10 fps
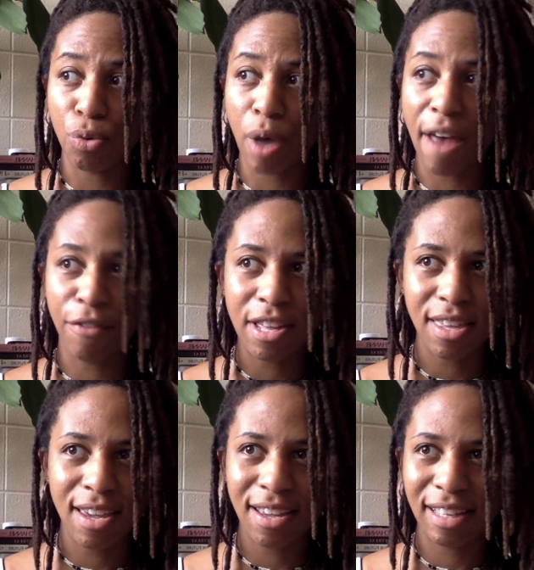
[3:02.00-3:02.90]

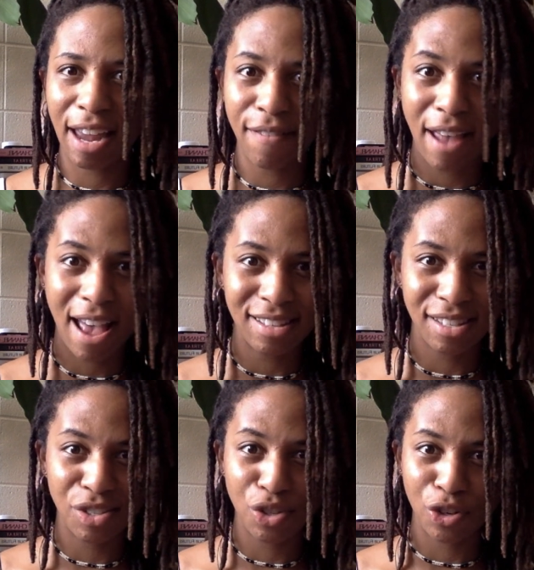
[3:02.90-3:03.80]
everything kind of has a
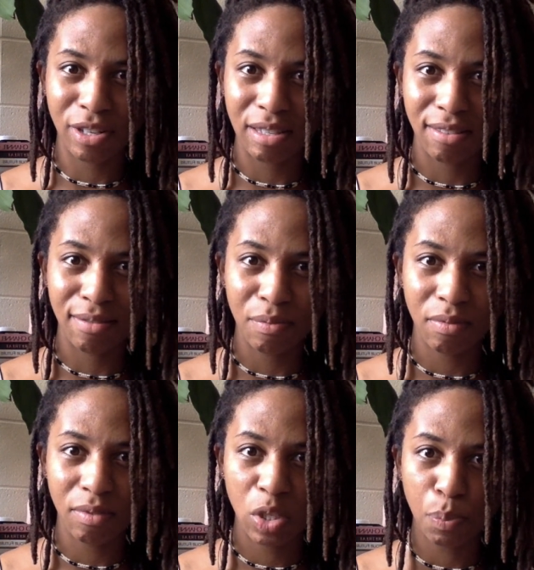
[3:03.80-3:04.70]
certain
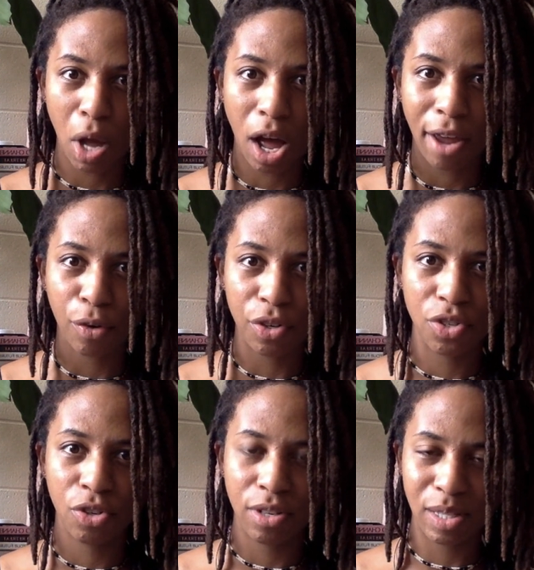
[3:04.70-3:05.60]
spot or a
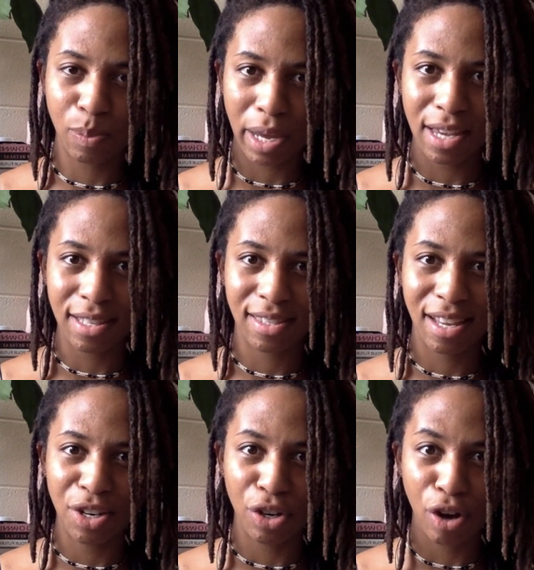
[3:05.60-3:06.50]
certain space
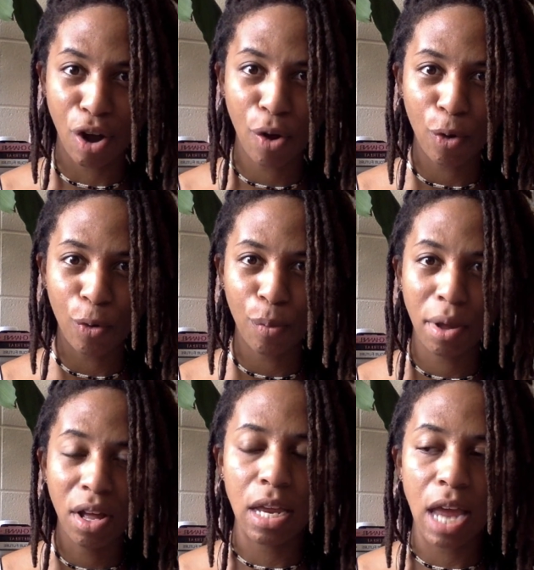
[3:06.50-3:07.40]
in your home,
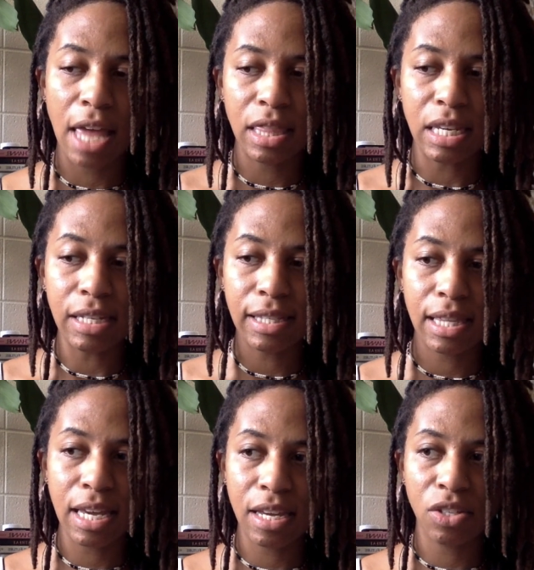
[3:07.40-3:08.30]
and these
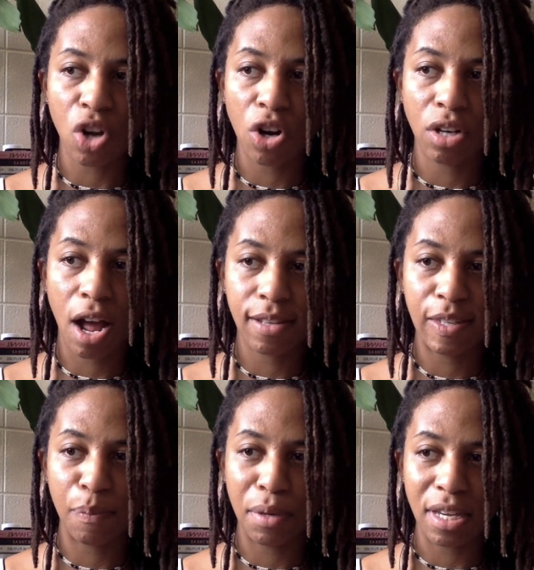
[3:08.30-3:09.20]
things are not to
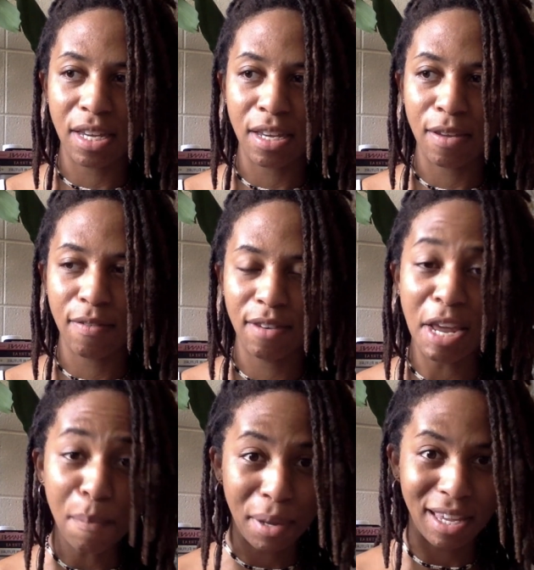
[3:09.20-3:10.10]
be
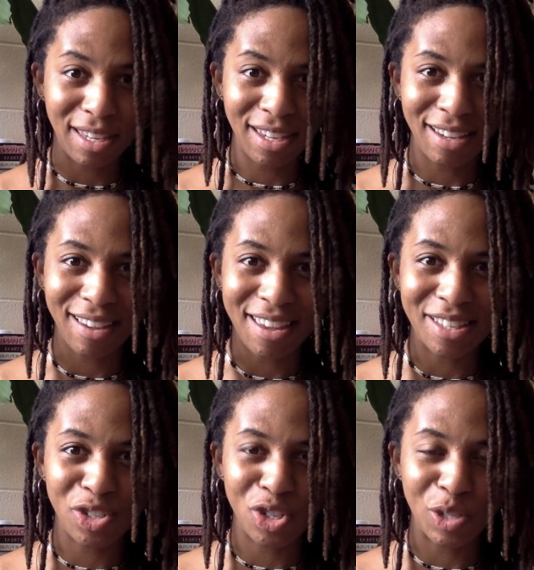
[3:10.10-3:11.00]
nitpicky.
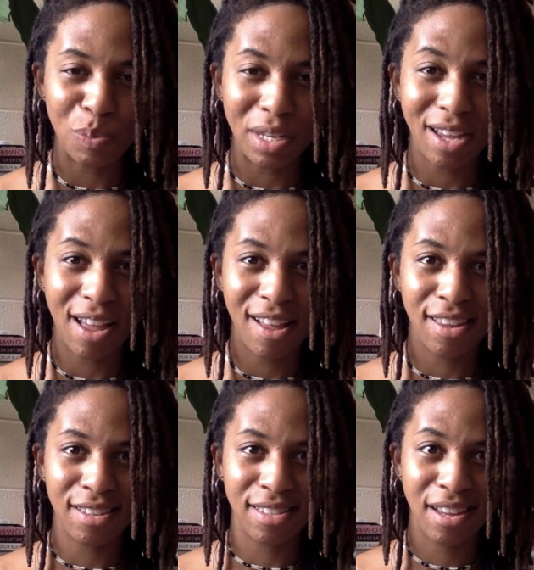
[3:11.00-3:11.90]
It's just
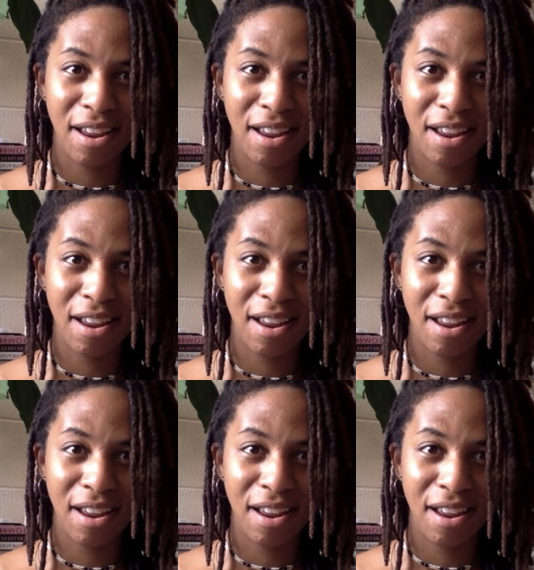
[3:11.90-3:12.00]
because